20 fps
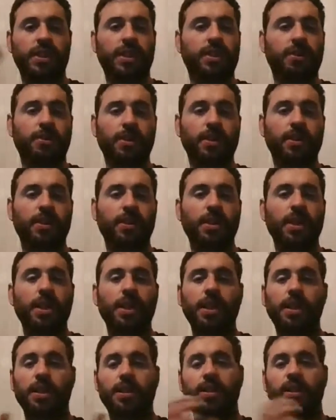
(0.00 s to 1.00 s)
area,
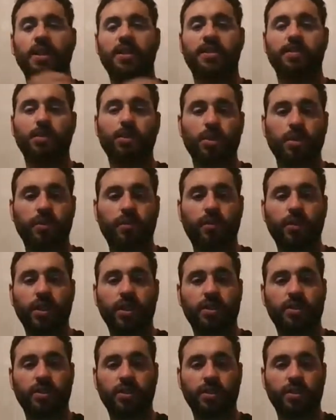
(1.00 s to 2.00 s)
there's more
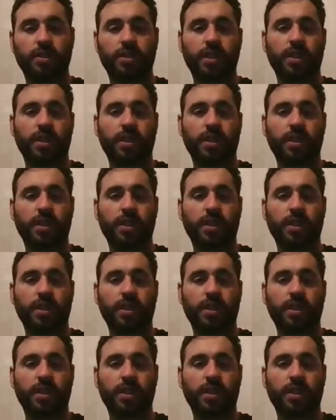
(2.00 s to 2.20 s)
friction.